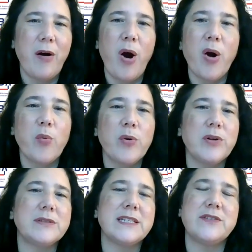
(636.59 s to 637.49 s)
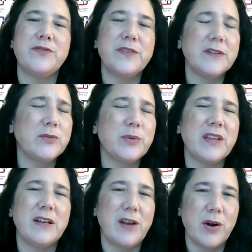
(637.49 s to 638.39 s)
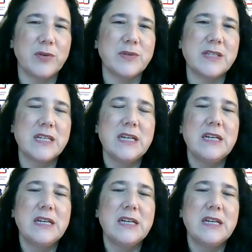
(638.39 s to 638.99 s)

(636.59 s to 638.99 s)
our world is filled with unknowns.